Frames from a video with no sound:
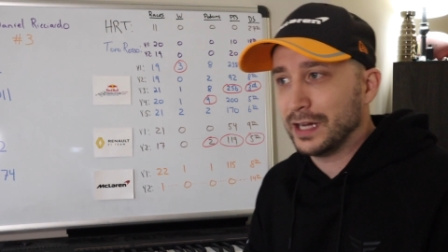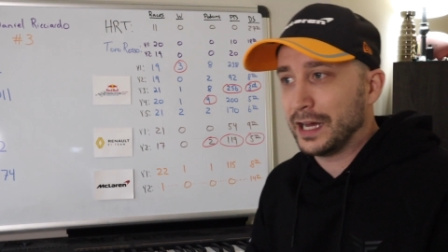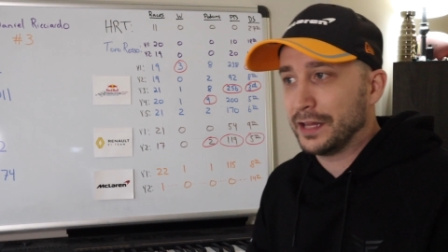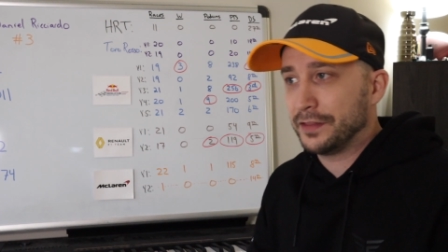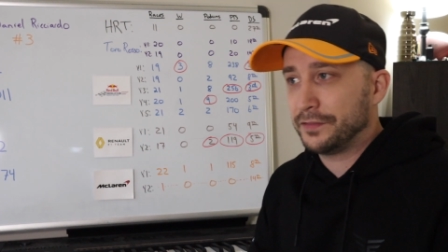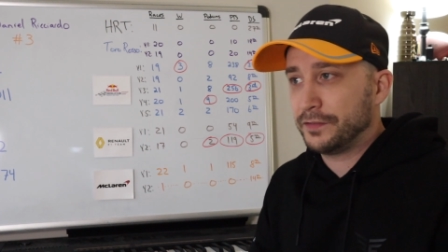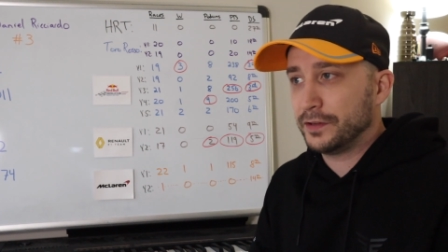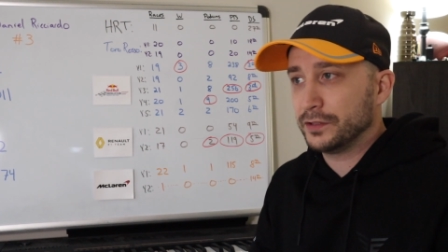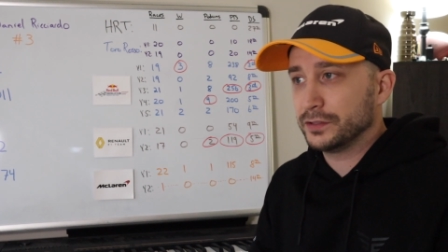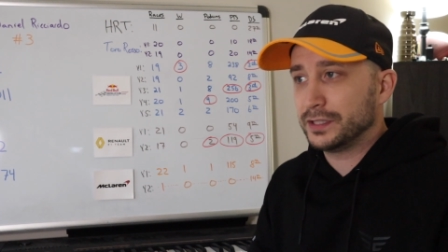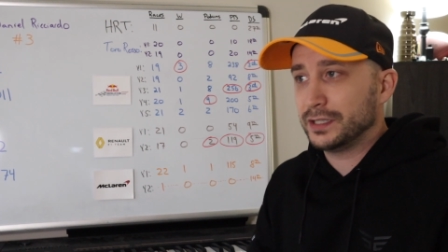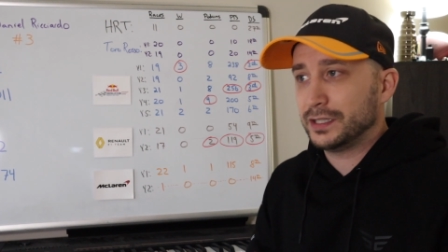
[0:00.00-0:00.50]
I
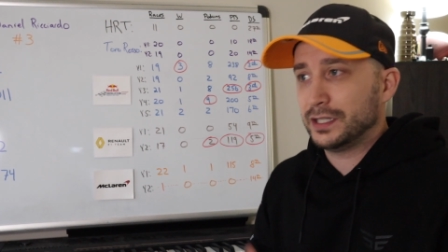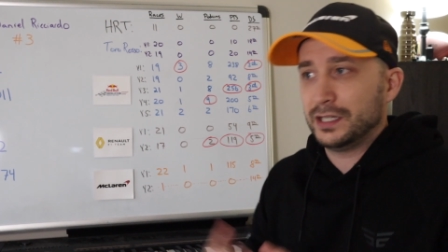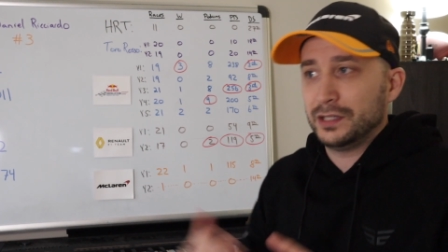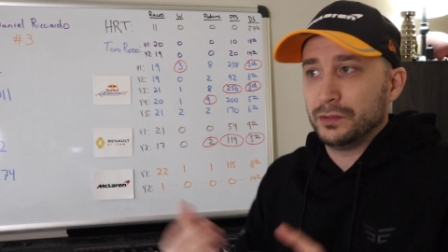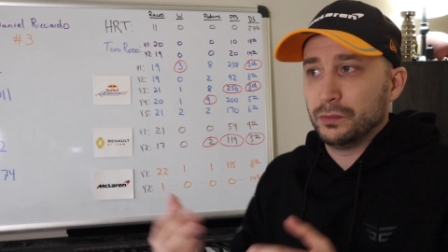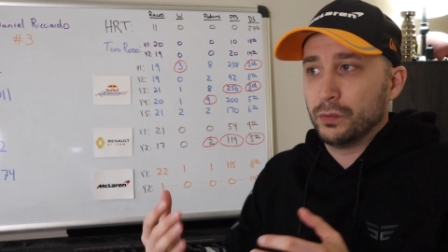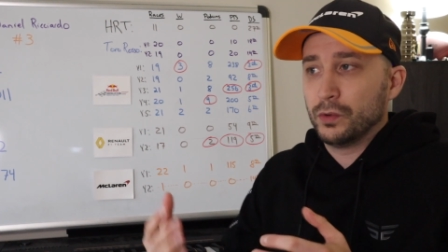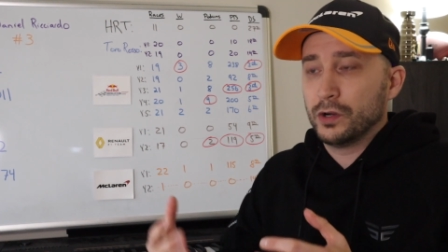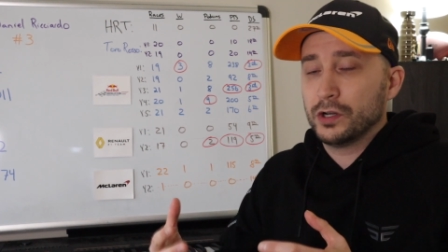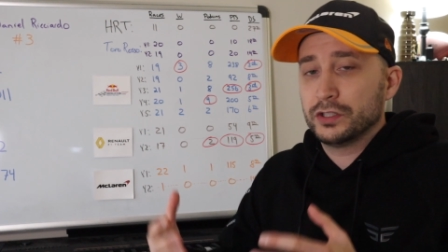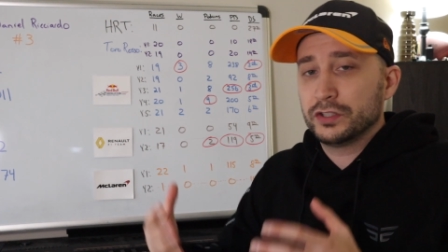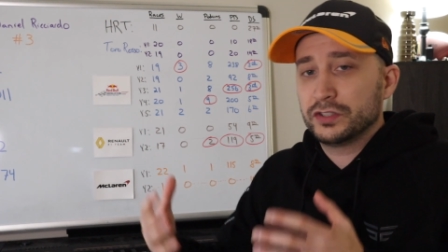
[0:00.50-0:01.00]
felt that he
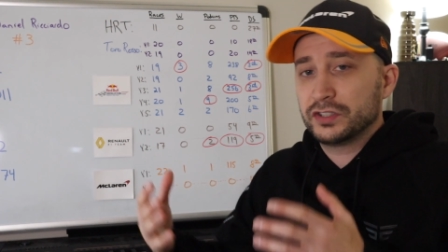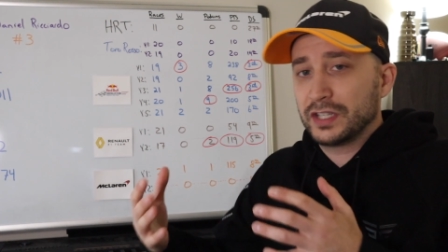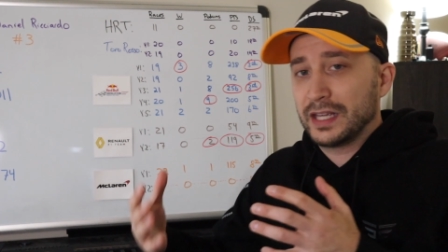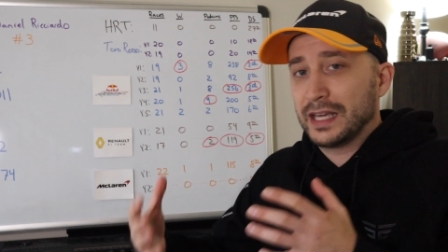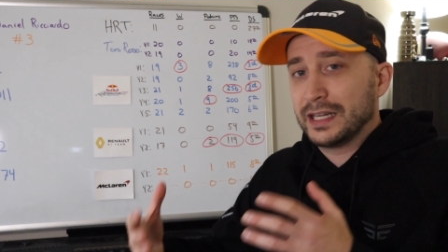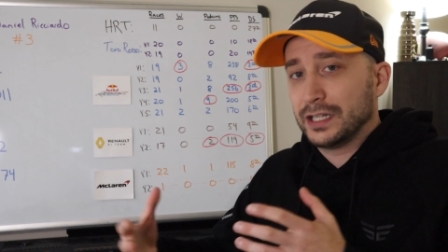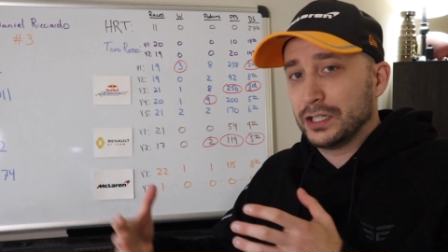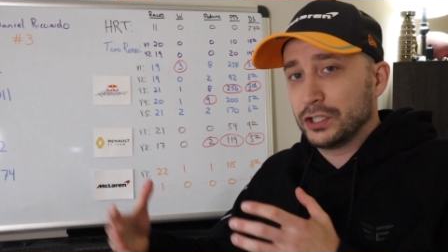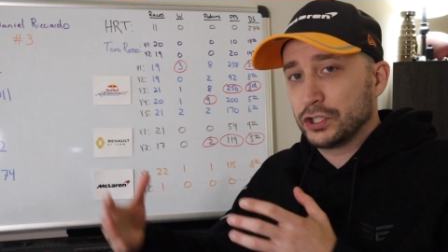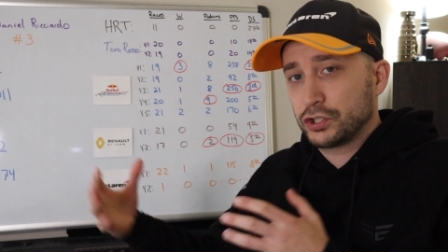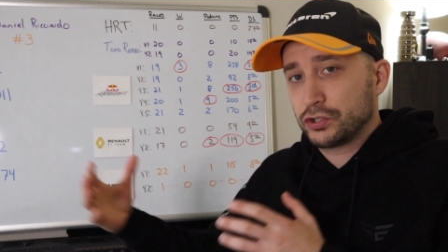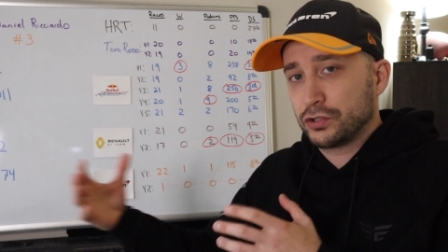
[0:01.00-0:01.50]
was
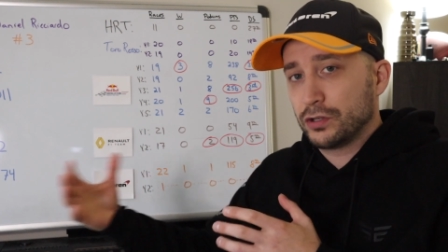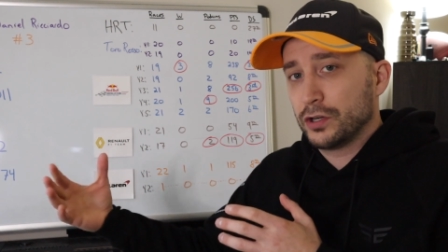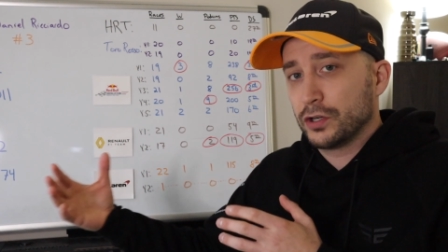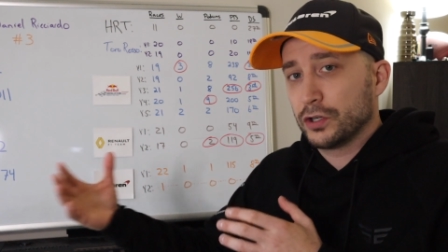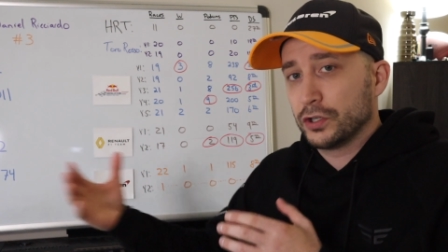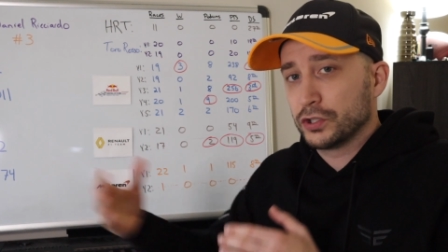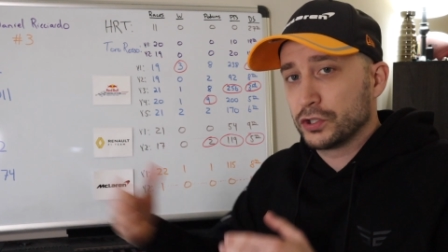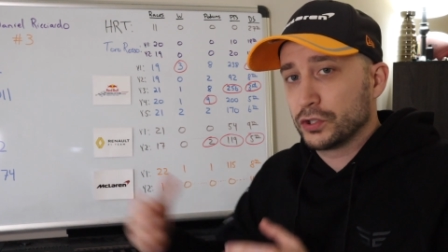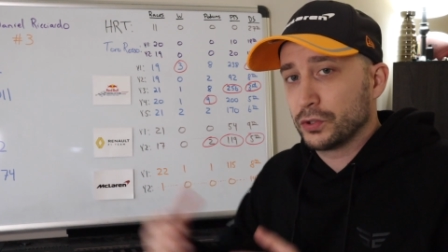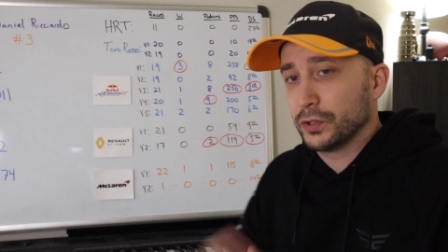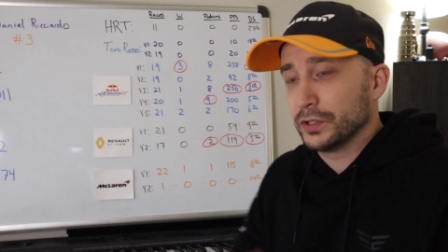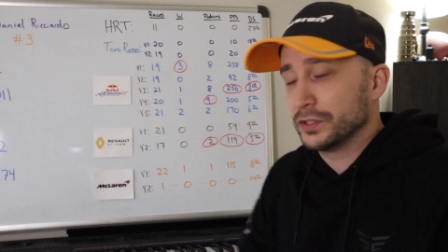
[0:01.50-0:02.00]
getting
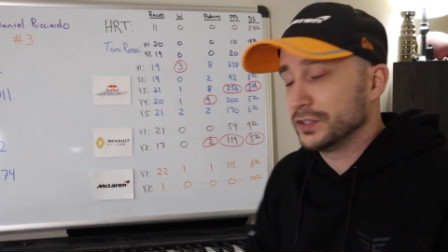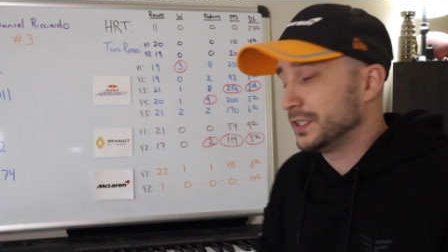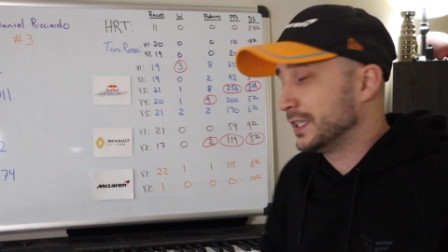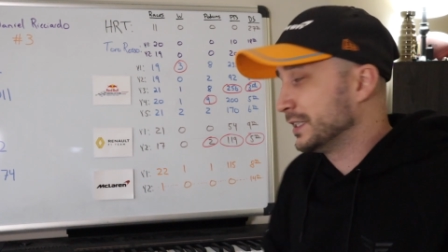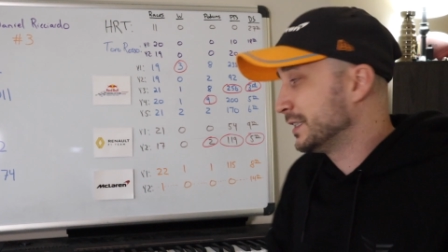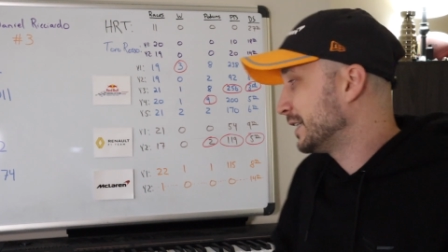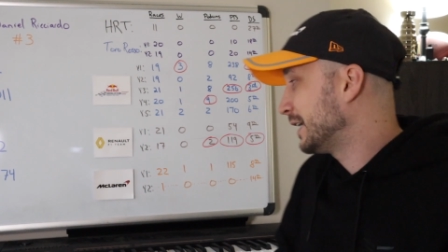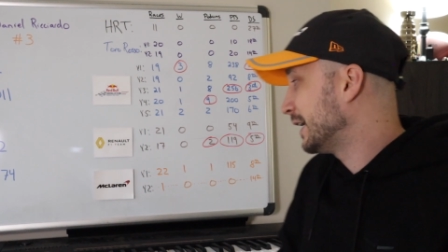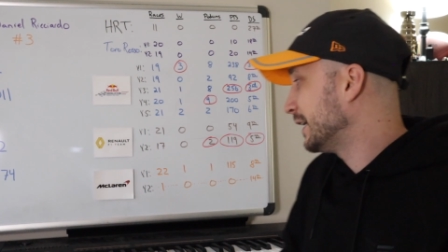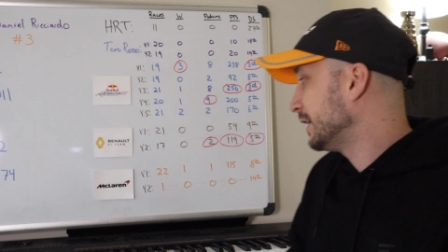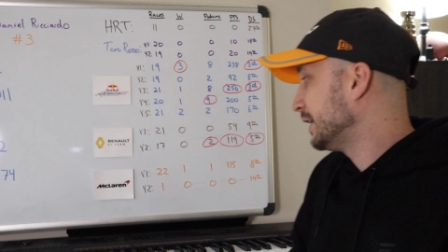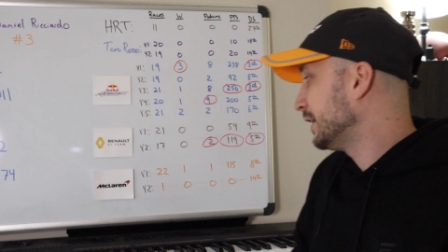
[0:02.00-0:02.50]
stronger towards the end
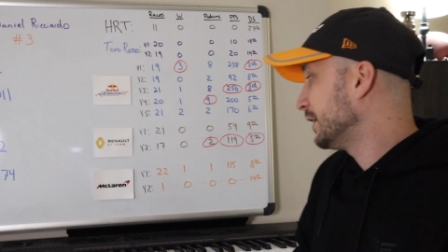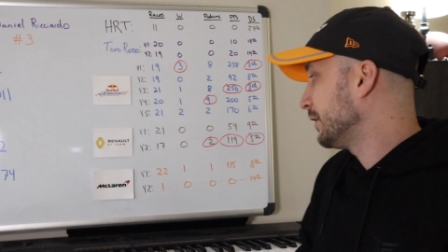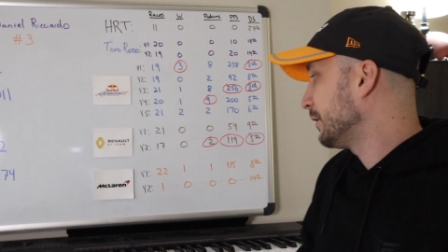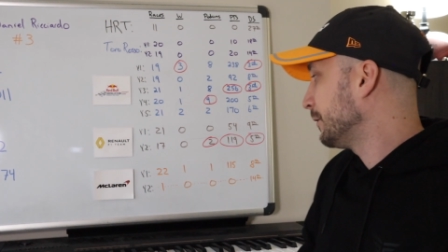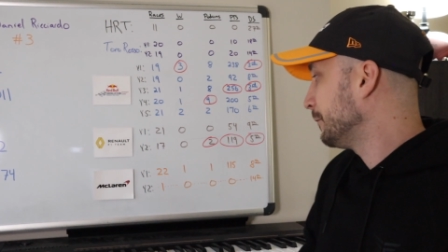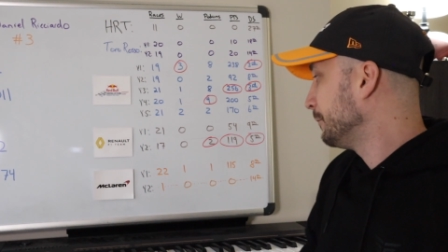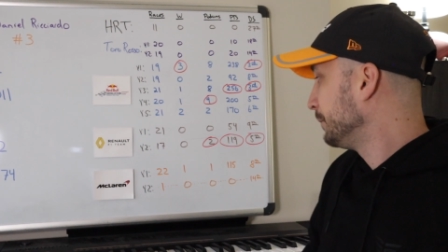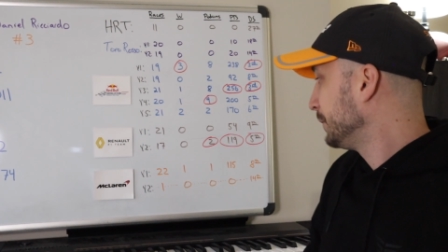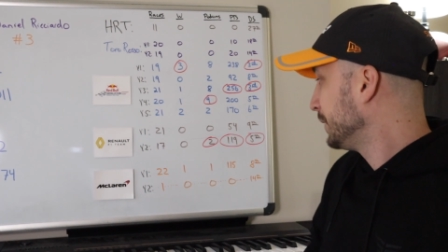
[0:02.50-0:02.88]
of that year.